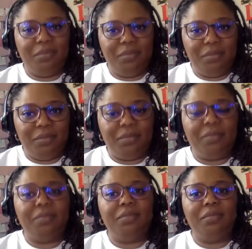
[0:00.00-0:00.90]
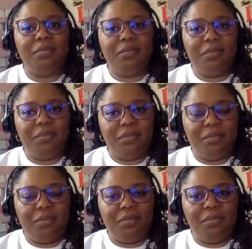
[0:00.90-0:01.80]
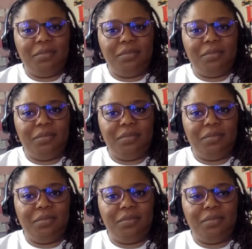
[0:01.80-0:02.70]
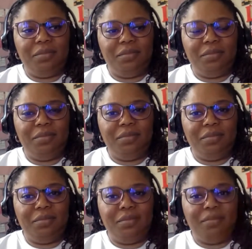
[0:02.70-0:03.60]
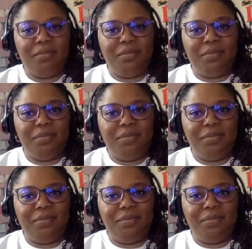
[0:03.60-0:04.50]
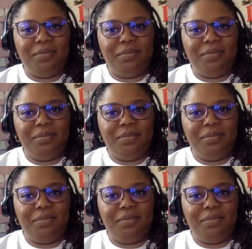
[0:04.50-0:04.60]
(silent)